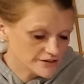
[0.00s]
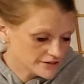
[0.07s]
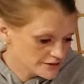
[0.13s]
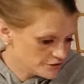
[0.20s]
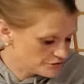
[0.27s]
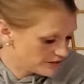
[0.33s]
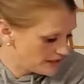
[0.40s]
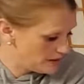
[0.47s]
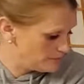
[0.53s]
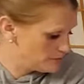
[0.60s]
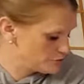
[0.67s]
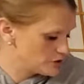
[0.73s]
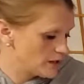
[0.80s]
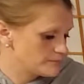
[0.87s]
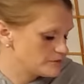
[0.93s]
and you came and
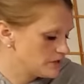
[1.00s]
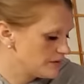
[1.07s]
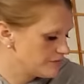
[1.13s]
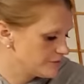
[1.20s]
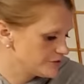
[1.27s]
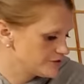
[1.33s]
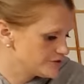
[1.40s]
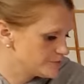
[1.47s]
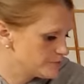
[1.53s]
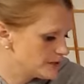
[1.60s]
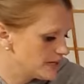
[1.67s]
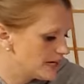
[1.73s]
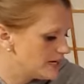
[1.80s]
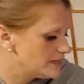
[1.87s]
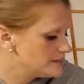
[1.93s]
dropped off your
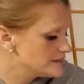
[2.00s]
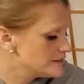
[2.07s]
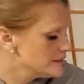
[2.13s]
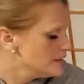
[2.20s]
supplies.